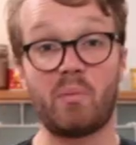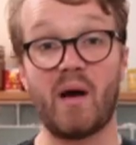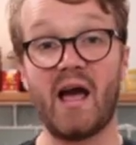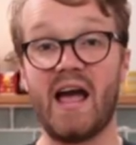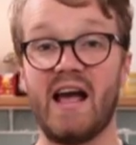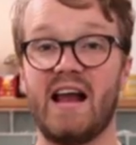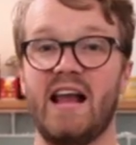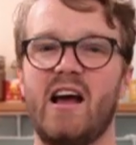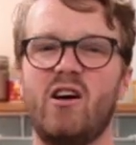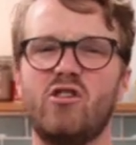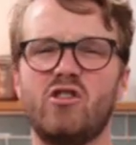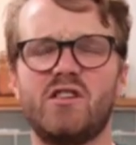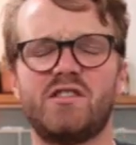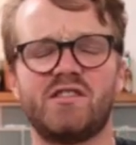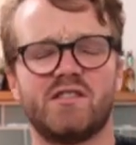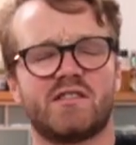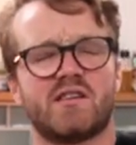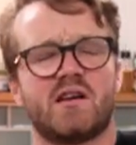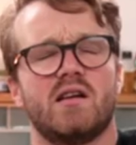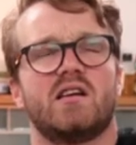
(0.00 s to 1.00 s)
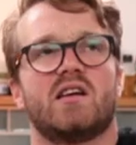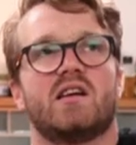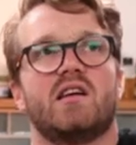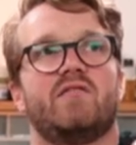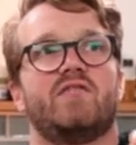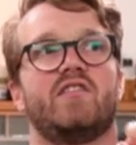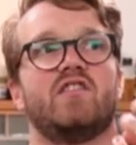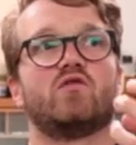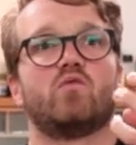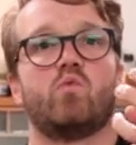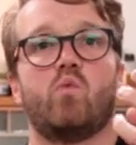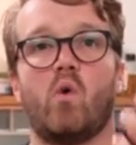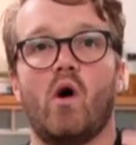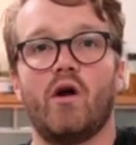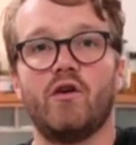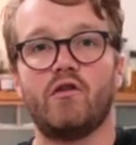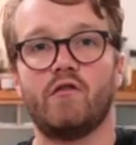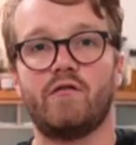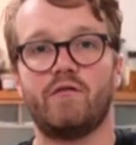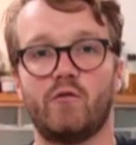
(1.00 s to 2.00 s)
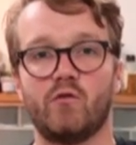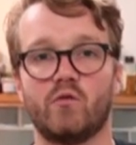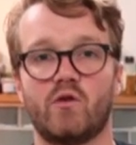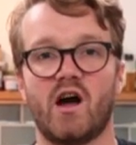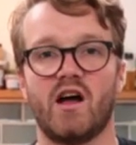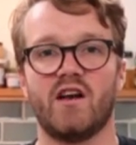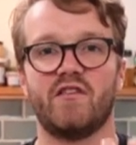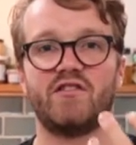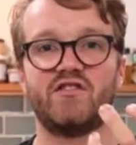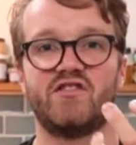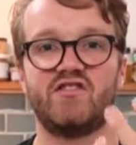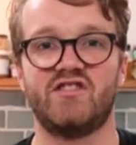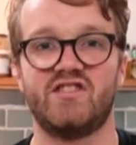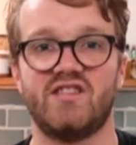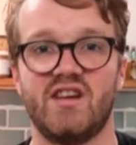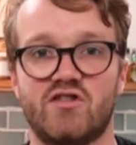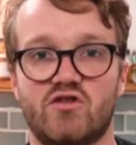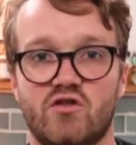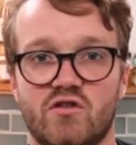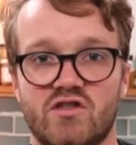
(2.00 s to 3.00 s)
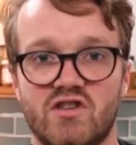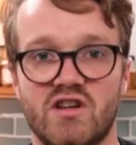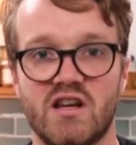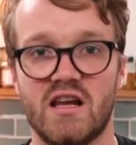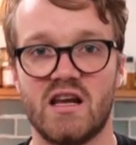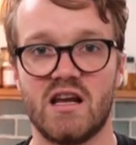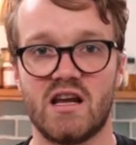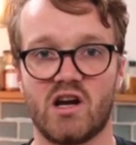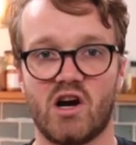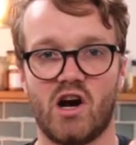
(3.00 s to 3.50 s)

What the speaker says: a pale ale because it's going to give these wonderful kind of citrusy,